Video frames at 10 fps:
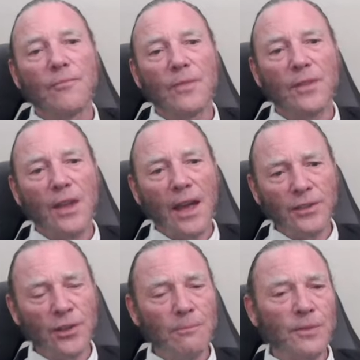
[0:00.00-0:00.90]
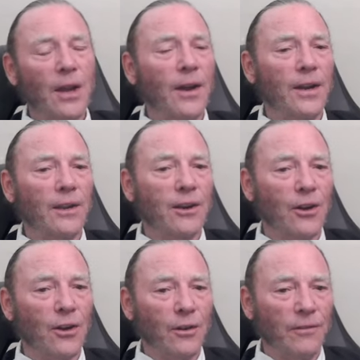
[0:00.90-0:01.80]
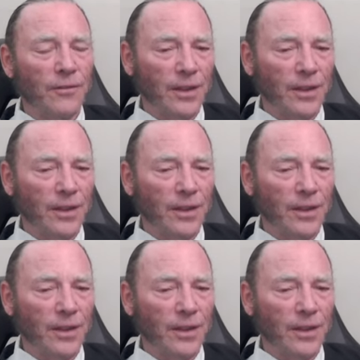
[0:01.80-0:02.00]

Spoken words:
The asymptotic curve